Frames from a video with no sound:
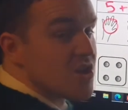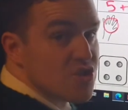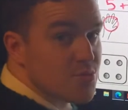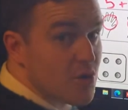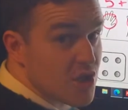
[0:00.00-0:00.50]
So
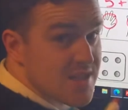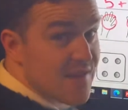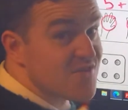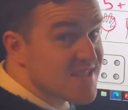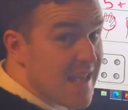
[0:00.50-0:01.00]
because I have
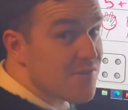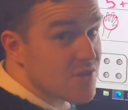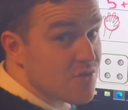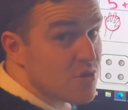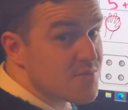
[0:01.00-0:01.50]
7
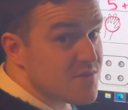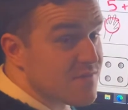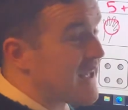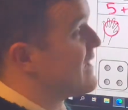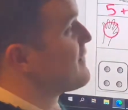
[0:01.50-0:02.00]
groups of
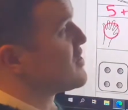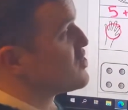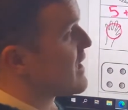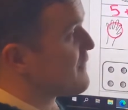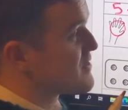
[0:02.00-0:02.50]
5, I should
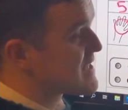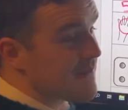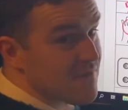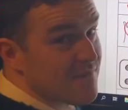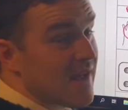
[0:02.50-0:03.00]
have
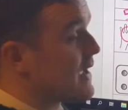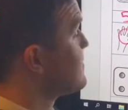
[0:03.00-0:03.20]
7 5s.